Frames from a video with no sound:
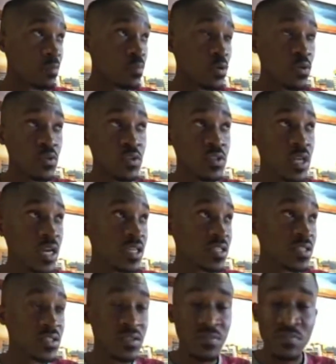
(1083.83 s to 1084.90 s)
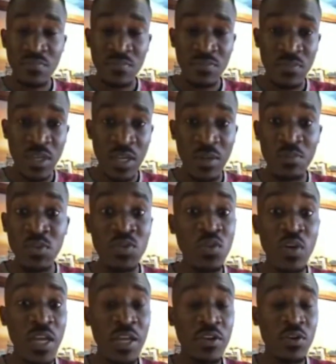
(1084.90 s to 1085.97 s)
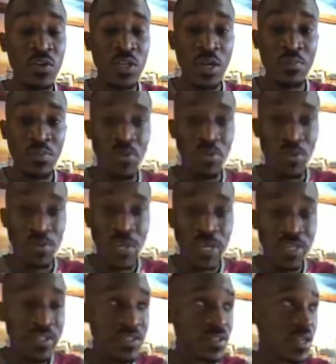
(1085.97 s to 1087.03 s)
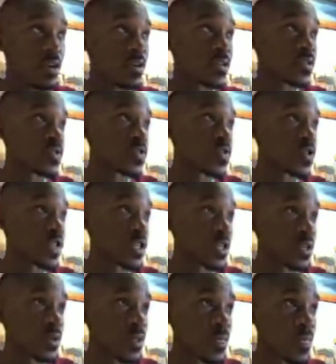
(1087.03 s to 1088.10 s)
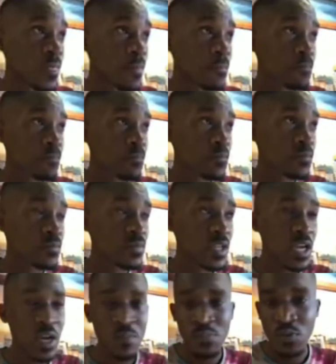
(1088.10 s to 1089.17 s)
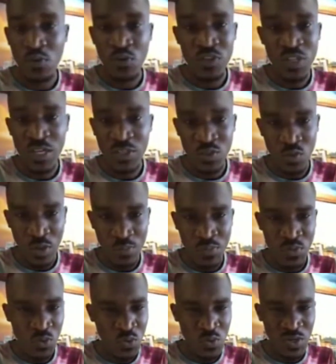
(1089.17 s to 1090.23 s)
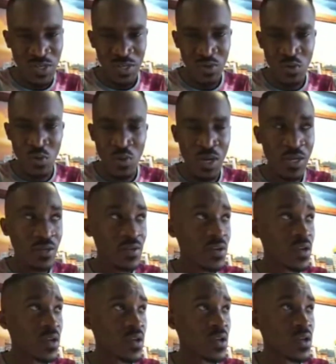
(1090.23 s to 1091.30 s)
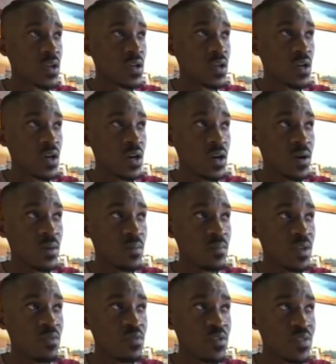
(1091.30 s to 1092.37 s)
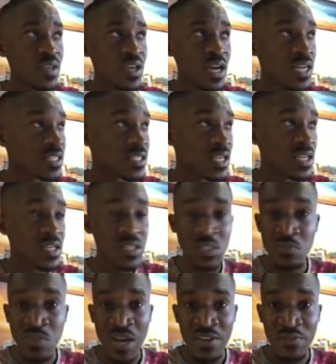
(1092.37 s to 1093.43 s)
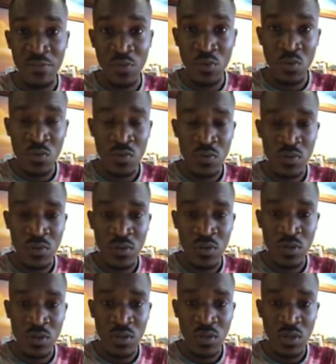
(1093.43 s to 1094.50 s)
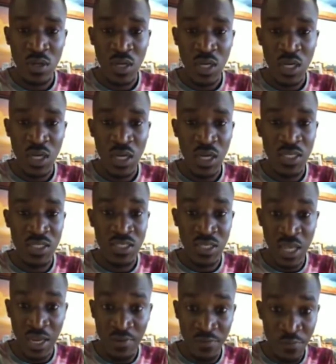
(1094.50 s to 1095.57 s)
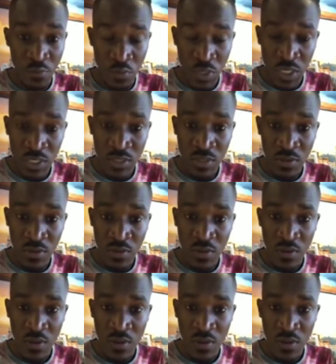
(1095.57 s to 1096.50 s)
apologize. I'm sorry, I don't apologize. I was joking. I apologize to absolutely no one. Everything I said is my view. I stand for it.